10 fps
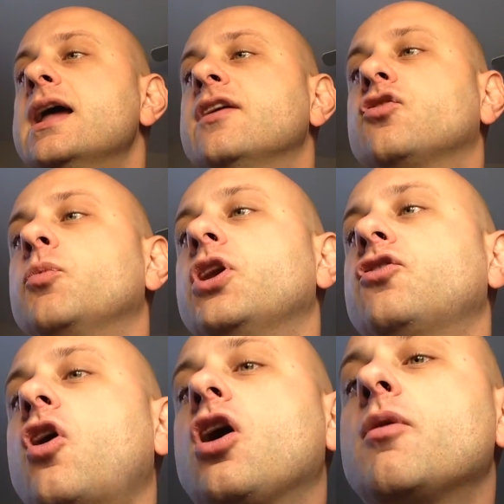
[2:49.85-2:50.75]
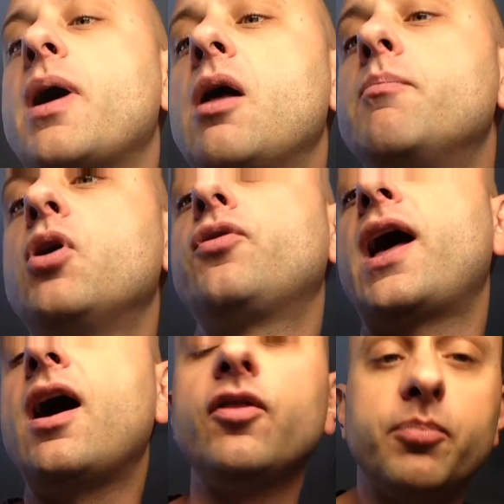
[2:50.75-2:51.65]
is I'm going to talk about both
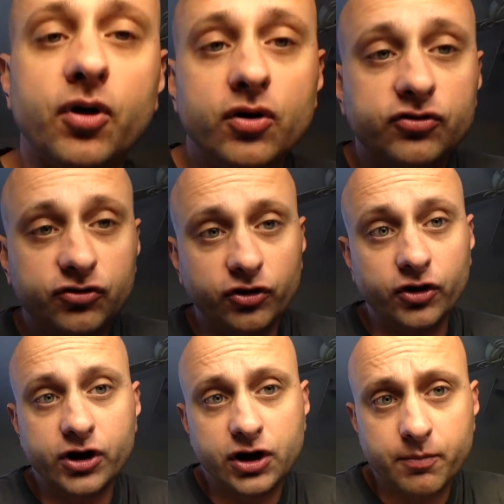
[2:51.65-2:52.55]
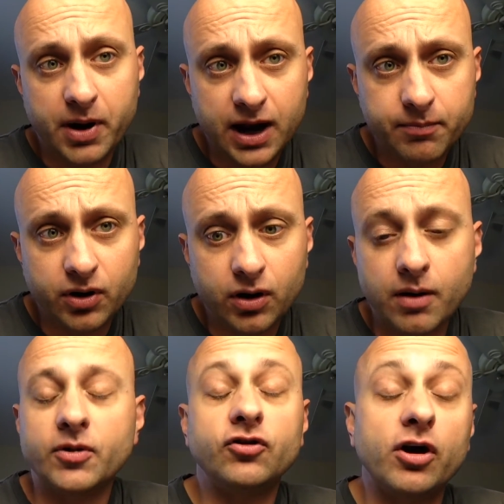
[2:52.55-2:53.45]
how the prose should look at your paper, or
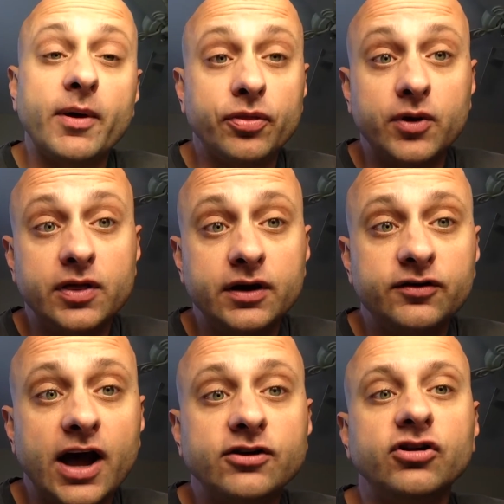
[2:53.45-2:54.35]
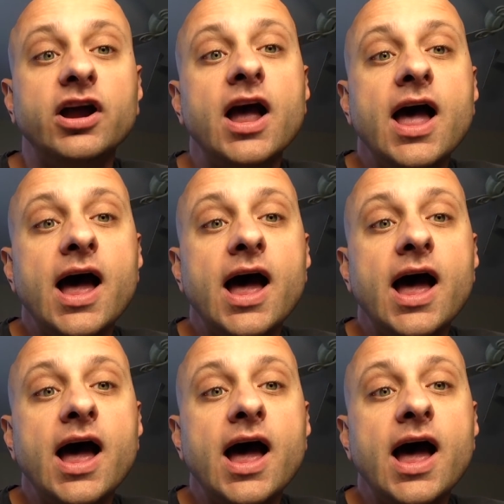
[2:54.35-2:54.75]
I'm going to talk about three things actually.